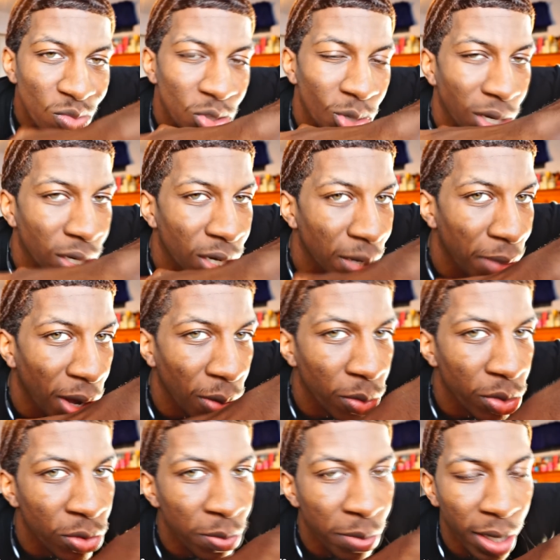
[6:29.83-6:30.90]
so I can come out
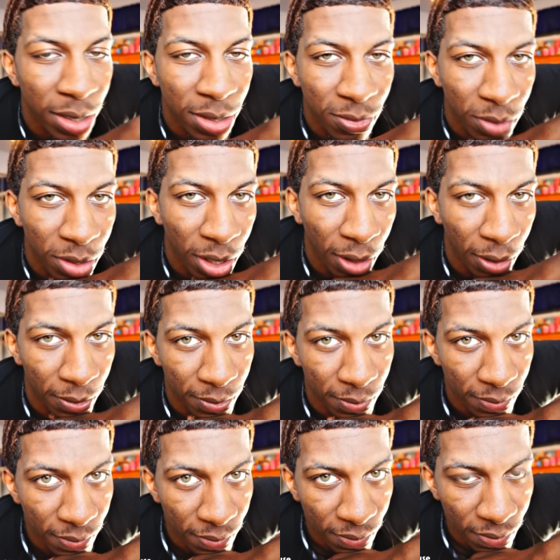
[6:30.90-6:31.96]
with new methods for y'all.
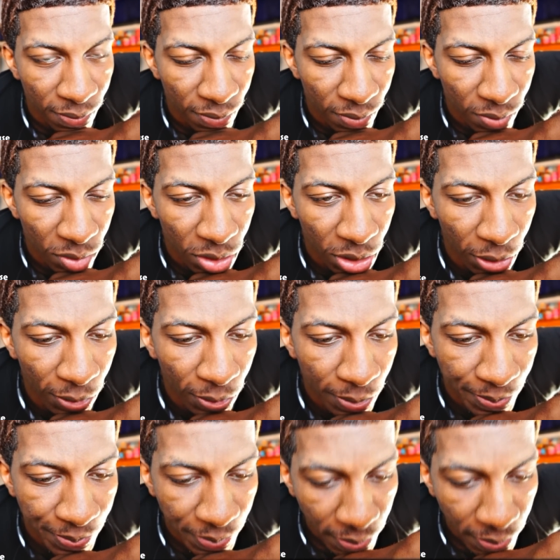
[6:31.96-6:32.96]
So,